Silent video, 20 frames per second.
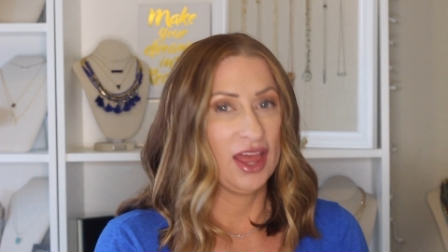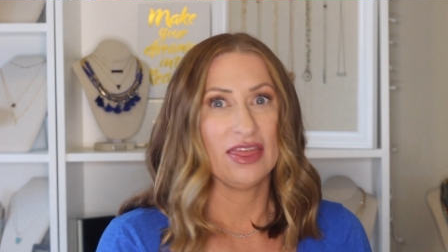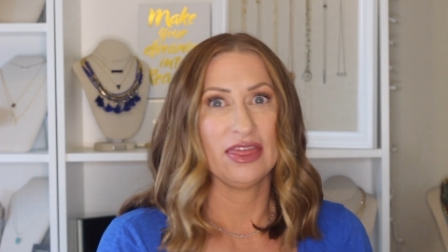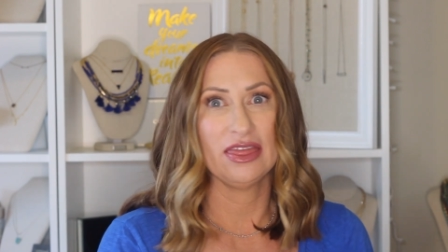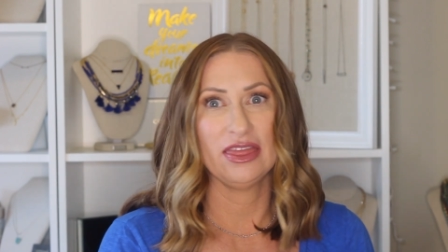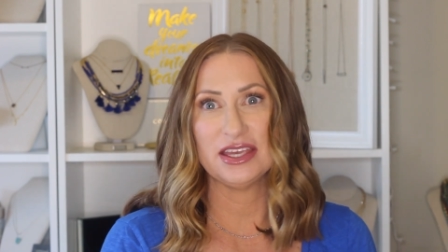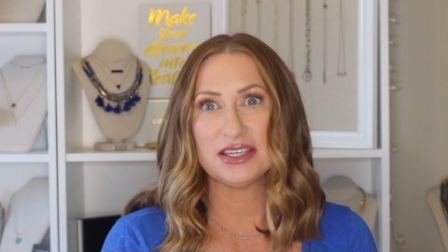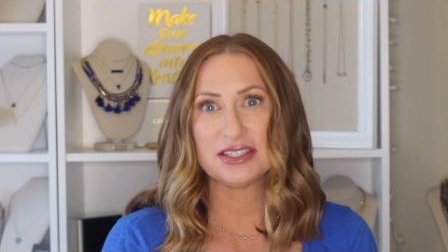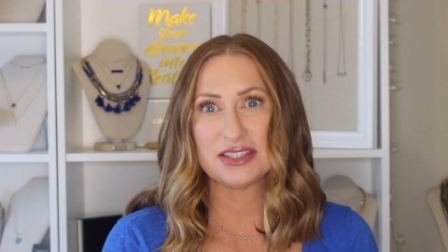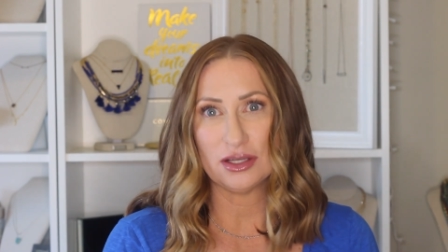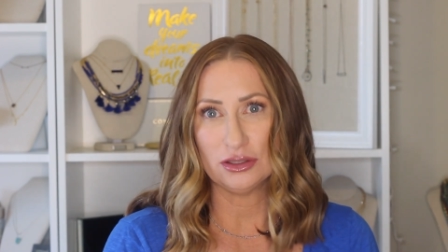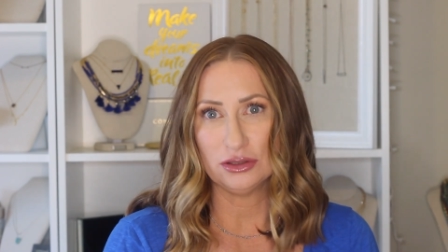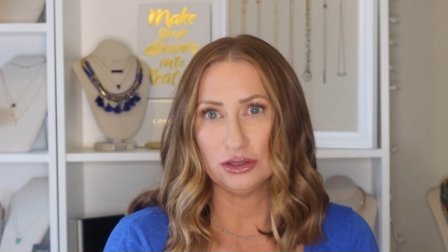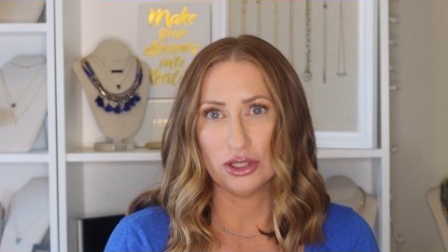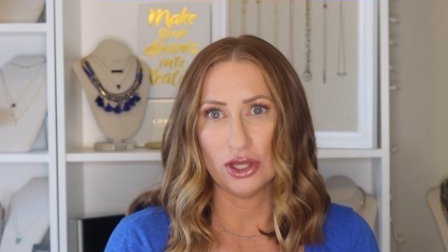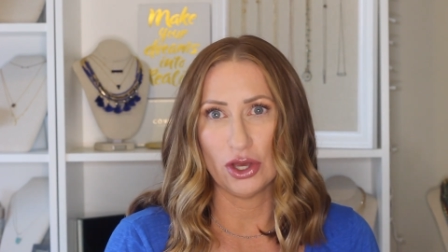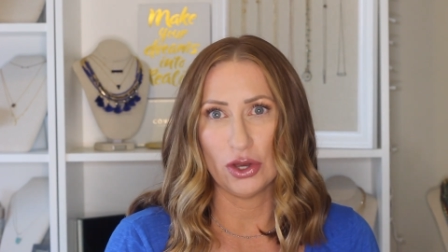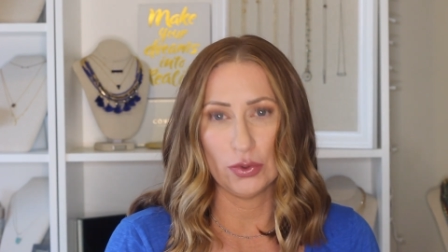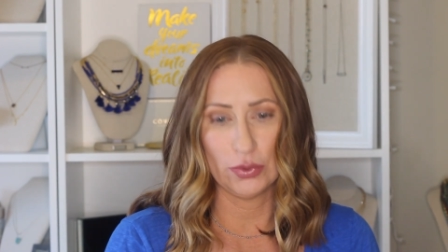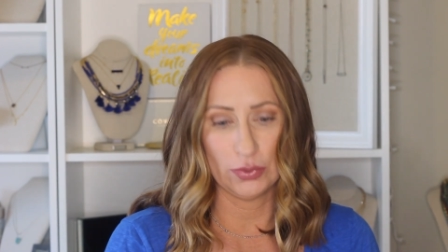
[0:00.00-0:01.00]
This
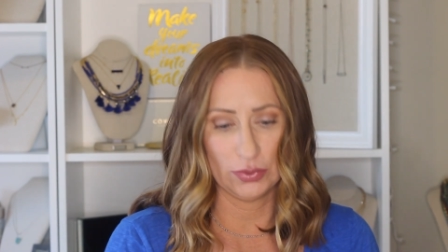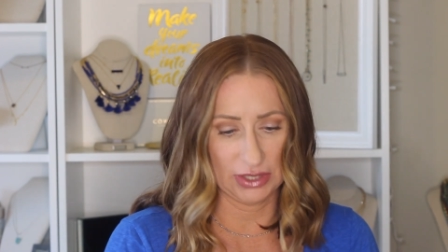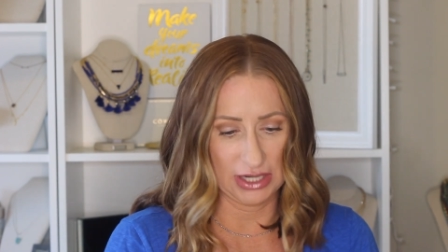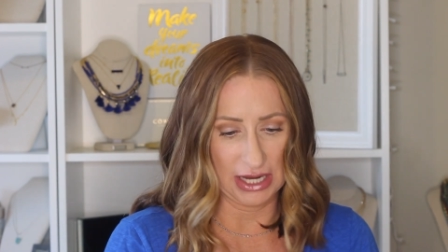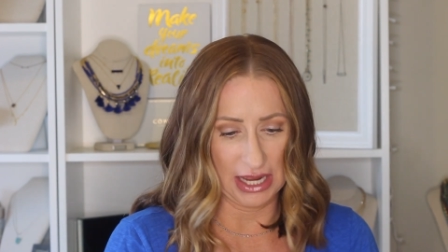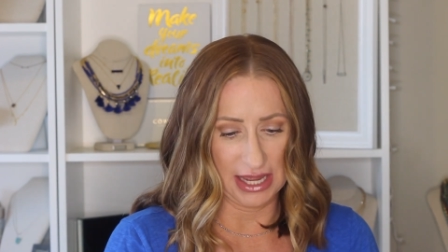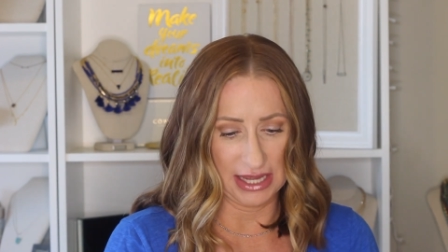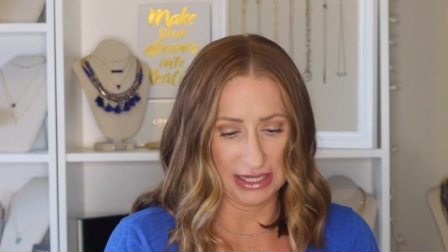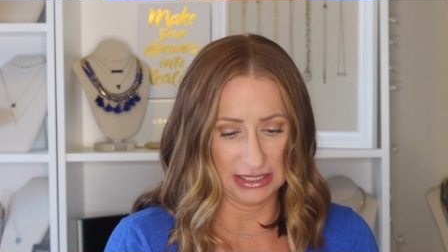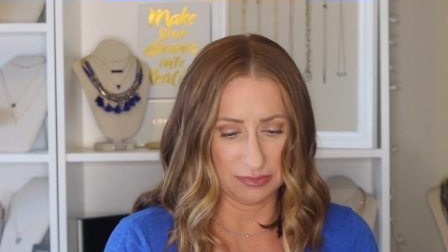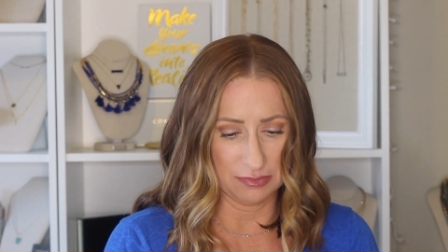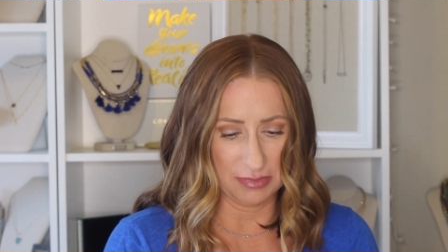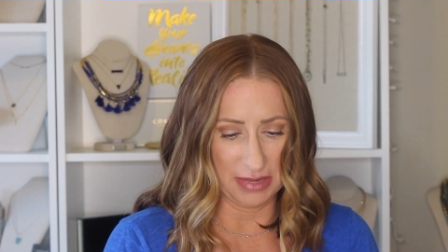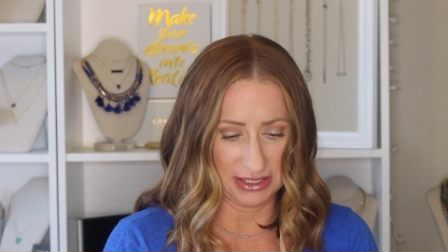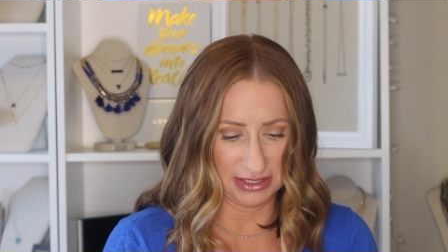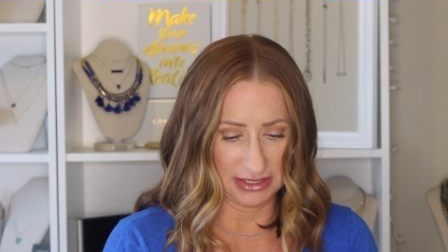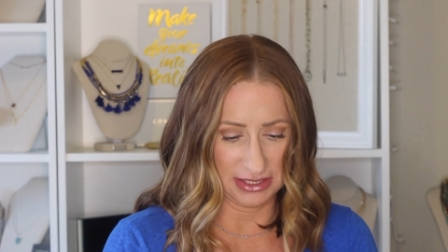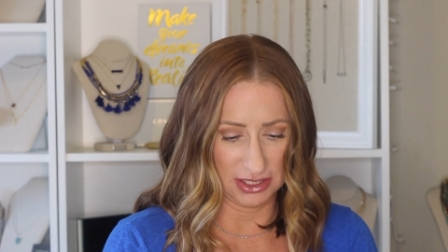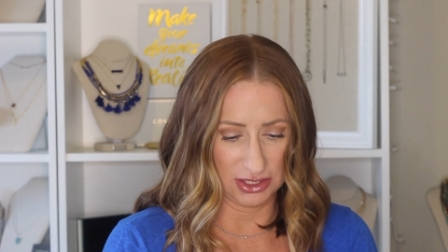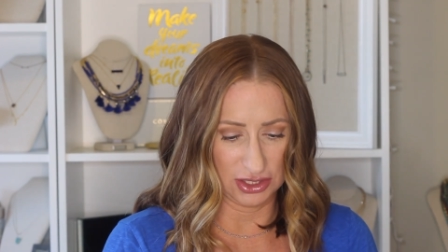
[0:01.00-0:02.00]
alone, guys,
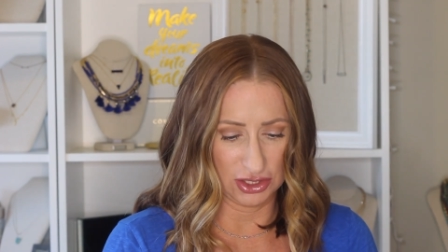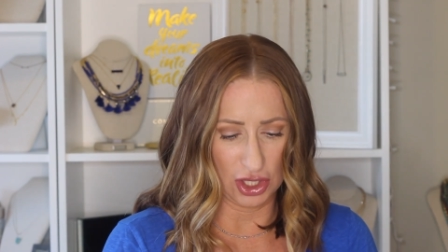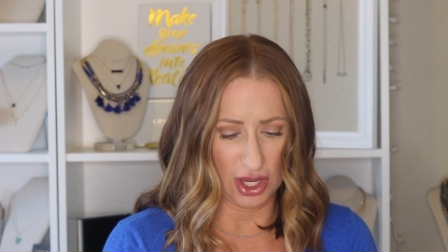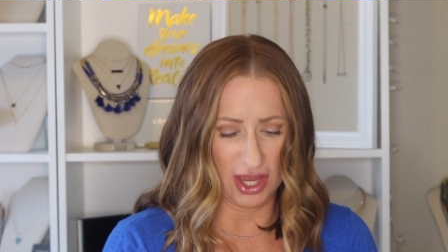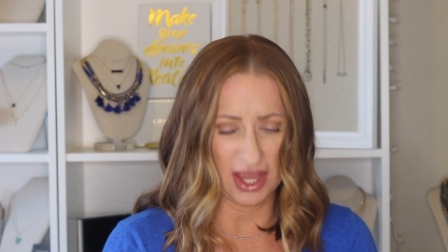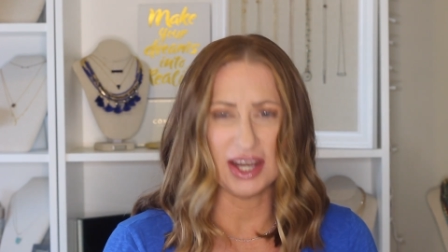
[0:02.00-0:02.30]
makes this,